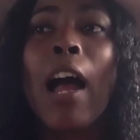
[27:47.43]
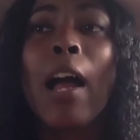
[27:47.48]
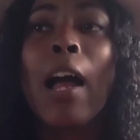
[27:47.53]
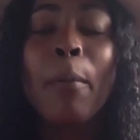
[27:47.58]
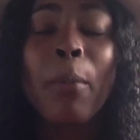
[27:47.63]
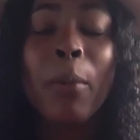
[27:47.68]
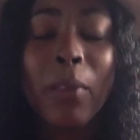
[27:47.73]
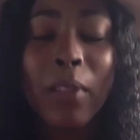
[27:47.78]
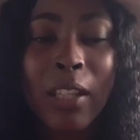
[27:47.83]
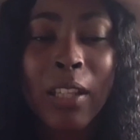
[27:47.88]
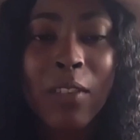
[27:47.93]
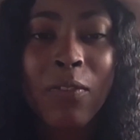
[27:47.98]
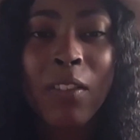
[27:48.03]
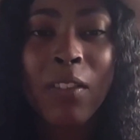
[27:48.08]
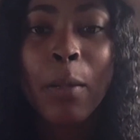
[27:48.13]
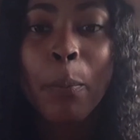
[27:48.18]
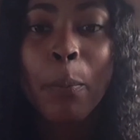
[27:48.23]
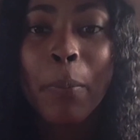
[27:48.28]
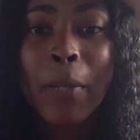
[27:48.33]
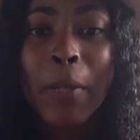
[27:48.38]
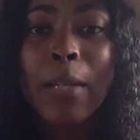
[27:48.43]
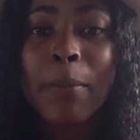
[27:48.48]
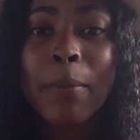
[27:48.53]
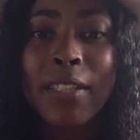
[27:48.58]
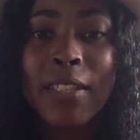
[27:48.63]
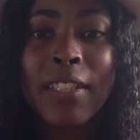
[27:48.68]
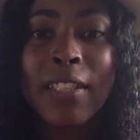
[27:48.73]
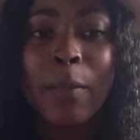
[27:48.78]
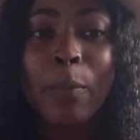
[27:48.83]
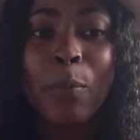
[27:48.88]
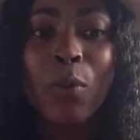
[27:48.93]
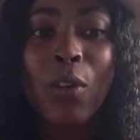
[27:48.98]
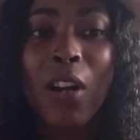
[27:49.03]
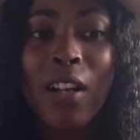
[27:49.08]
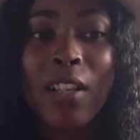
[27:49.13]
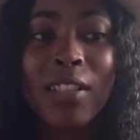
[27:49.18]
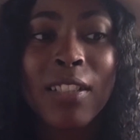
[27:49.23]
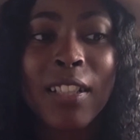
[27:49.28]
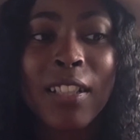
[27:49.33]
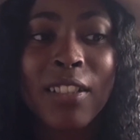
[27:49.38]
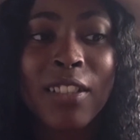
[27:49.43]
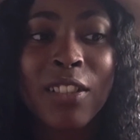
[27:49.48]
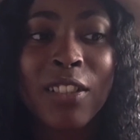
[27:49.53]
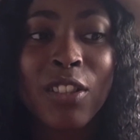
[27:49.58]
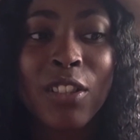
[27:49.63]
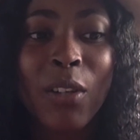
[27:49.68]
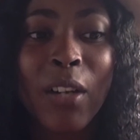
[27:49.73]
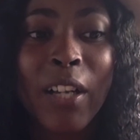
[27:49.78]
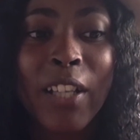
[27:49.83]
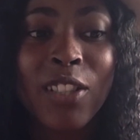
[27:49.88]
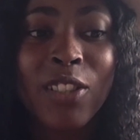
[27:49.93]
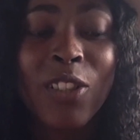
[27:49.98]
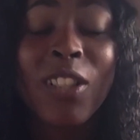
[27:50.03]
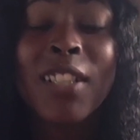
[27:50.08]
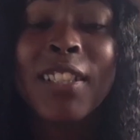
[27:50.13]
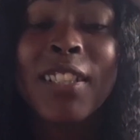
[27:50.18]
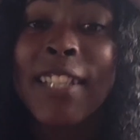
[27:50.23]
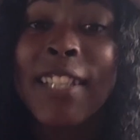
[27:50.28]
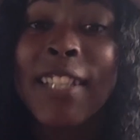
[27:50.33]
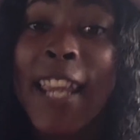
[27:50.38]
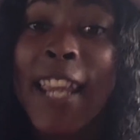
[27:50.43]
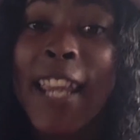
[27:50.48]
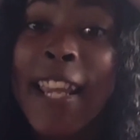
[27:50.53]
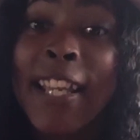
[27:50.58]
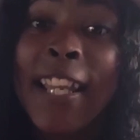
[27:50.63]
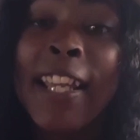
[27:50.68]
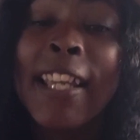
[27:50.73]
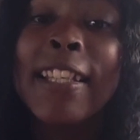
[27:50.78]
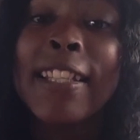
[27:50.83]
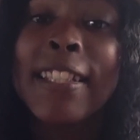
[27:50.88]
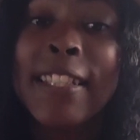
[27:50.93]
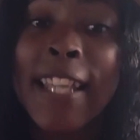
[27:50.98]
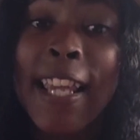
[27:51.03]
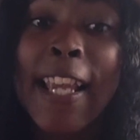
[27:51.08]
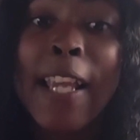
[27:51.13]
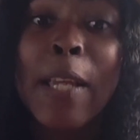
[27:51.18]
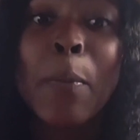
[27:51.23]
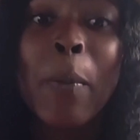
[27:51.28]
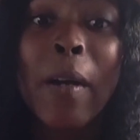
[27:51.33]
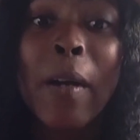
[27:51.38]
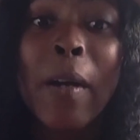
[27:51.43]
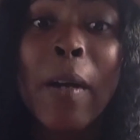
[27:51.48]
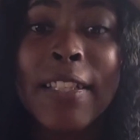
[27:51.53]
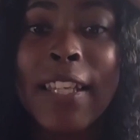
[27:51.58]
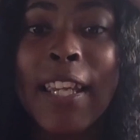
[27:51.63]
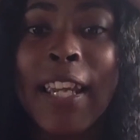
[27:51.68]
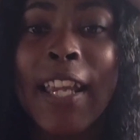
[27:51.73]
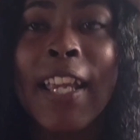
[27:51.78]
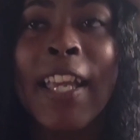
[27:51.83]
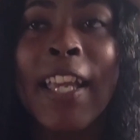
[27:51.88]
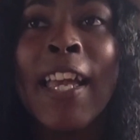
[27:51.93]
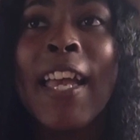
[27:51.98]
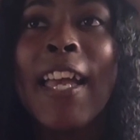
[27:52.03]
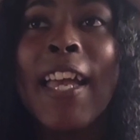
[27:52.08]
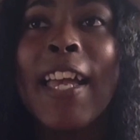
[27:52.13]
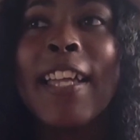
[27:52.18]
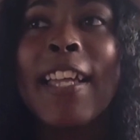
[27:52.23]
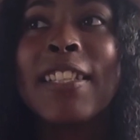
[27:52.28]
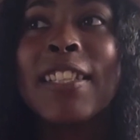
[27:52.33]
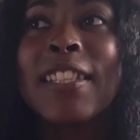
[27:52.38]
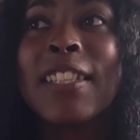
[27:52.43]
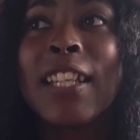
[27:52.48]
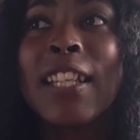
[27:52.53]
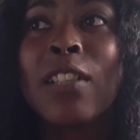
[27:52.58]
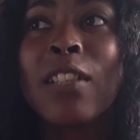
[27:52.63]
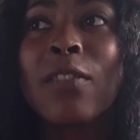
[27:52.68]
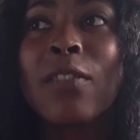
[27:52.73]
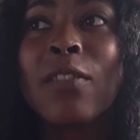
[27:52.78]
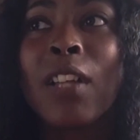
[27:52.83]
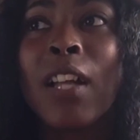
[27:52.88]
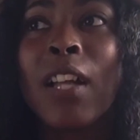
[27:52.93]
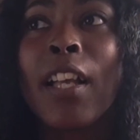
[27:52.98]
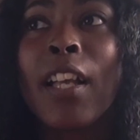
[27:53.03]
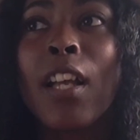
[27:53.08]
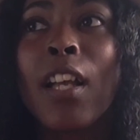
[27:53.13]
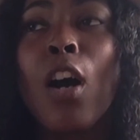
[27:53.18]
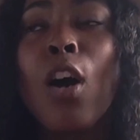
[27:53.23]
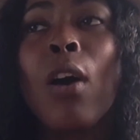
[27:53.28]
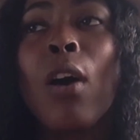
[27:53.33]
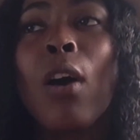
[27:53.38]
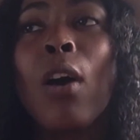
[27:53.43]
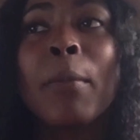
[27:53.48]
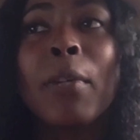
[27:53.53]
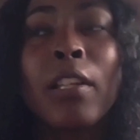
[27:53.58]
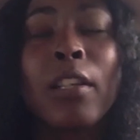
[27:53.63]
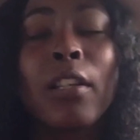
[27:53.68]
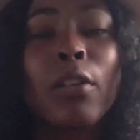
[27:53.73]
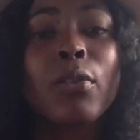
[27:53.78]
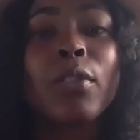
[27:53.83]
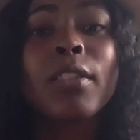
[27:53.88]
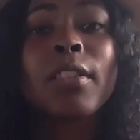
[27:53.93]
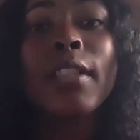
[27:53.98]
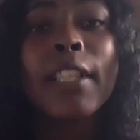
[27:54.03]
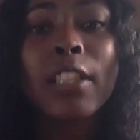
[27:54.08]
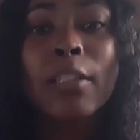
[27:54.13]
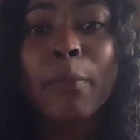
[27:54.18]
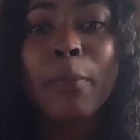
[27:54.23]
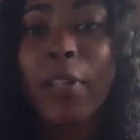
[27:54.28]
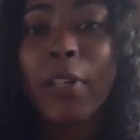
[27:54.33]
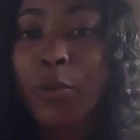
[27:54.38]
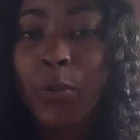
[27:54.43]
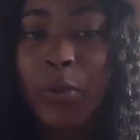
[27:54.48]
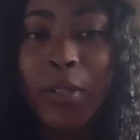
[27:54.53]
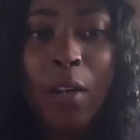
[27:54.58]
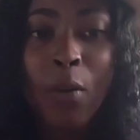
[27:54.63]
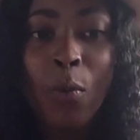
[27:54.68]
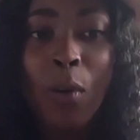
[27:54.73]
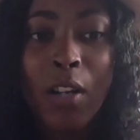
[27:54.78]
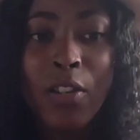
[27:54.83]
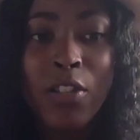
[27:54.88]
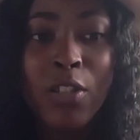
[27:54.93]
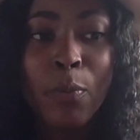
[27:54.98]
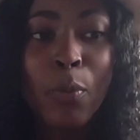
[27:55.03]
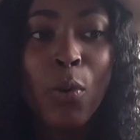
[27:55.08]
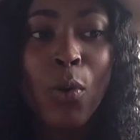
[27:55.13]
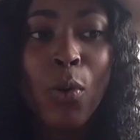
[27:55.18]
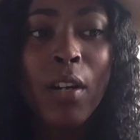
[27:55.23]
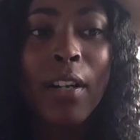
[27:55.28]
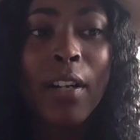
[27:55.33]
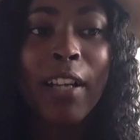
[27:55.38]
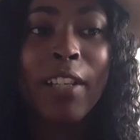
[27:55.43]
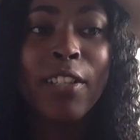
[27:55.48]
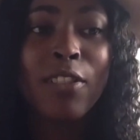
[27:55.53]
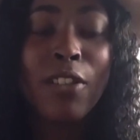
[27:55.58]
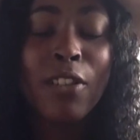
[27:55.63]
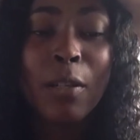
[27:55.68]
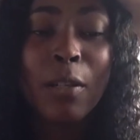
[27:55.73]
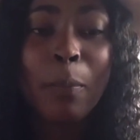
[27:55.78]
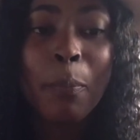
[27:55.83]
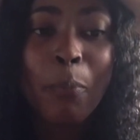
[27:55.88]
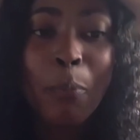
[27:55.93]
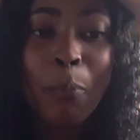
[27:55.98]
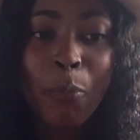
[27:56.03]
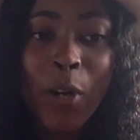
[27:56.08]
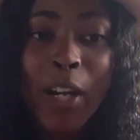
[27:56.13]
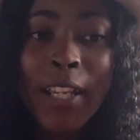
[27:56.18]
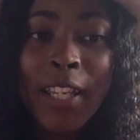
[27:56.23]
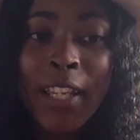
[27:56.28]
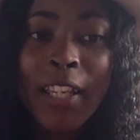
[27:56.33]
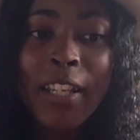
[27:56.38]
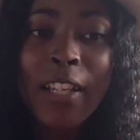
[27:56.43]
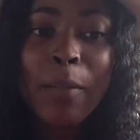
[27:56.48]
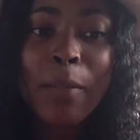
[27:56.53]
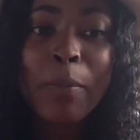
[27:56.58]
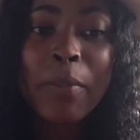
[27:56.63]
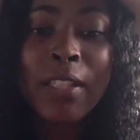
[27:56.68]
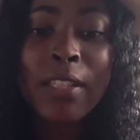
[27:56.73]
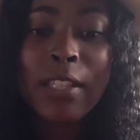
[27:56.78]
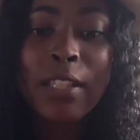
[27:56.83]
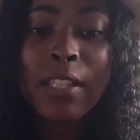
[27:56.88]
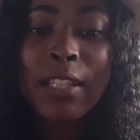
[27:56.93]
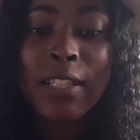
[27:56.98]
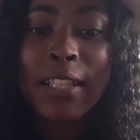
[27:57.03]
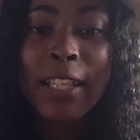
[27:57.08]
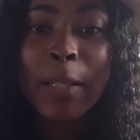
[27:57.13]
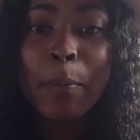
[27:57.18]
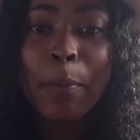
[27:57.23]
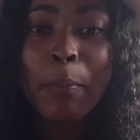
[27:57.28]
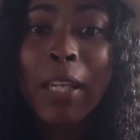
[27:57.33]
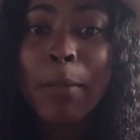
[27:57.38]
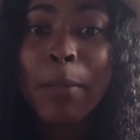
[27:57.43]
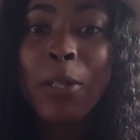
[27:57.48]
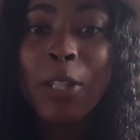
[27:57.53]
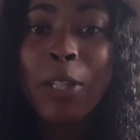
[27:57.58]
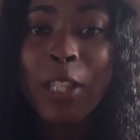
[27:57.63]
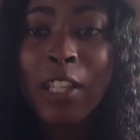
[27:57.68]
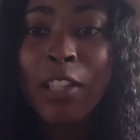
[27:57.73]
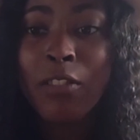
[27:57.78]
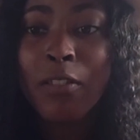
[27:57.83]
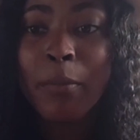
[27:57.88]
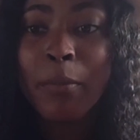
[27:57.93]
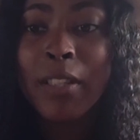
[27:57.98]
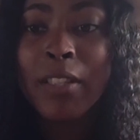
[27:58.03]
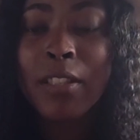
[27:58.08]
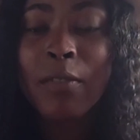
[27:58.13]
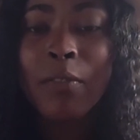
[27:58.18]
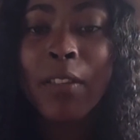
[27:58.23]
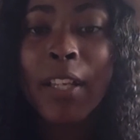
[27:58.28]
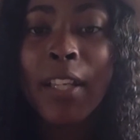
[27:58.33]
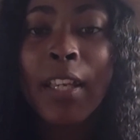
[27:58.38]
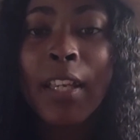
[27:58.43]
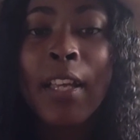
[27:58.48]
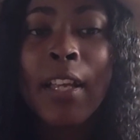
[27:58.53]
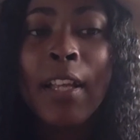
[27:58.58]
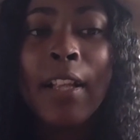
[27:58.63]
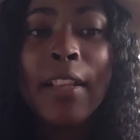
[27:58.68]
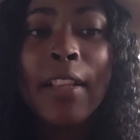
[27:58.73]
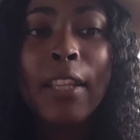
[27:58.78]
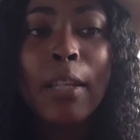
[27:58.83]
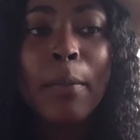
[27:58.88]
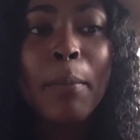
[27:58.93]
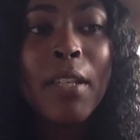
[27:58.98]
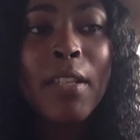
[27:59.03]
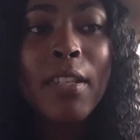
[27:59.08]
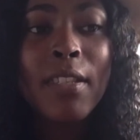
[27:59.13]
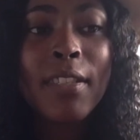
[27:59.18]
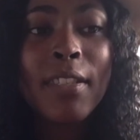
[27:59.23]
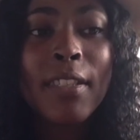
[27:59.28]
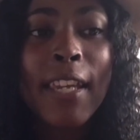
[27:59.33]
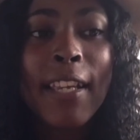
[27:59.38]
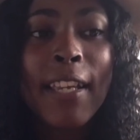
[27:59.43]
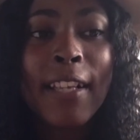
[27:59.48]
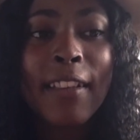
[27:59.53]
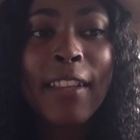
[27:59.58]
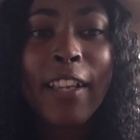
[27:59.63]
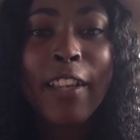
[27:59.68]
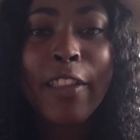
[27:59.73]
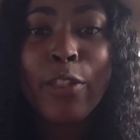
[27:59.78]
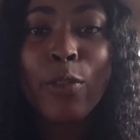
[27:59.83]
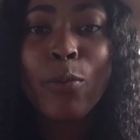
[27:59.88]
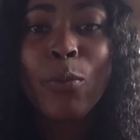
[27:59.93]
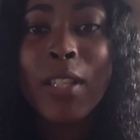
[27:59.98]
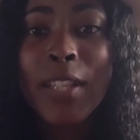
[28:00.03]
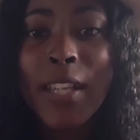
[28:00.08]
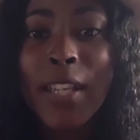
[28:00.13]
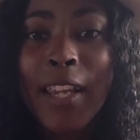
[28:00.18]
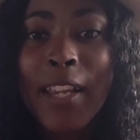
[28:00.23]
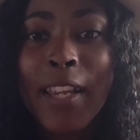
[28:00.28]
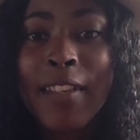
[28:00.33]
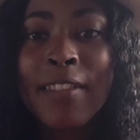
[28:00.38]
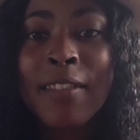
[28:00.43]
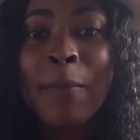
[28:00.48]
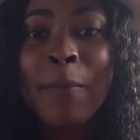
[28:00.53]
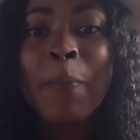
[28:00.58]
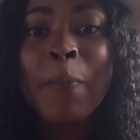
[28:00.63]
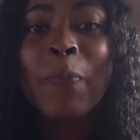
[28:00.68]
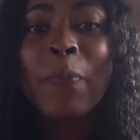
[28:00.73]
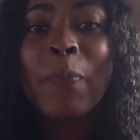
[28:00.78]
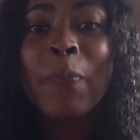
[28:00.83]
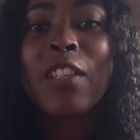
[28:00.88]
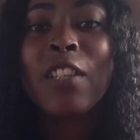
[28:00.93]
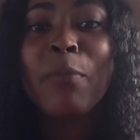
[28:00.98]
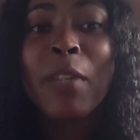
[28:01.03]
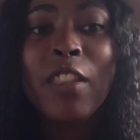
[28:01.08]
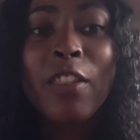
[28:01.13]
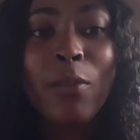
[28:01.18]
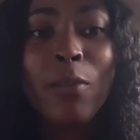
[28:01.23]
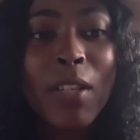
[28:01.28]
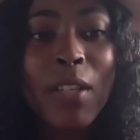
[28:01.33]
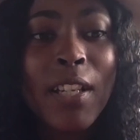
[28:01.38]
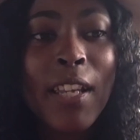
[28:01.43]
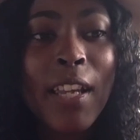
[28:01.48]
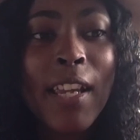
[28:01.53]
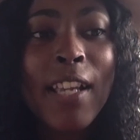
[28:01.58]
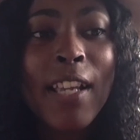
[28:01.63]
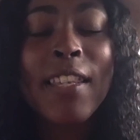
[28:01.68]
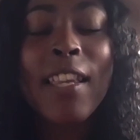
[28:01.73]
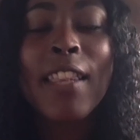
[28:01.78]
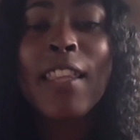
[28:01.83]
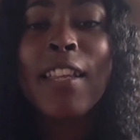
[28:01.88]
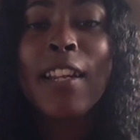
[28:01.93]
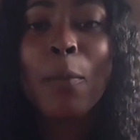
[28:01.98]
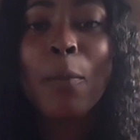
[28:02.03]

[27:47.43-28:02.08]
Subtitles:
I believe in a baby step process. And so I started taking it day by day. Instead of like, oh, I'm going to go 6 months without watching porn, I started breaking it up into these like baby increments of like, let me just take it like 3 days. Give me 3 days, and then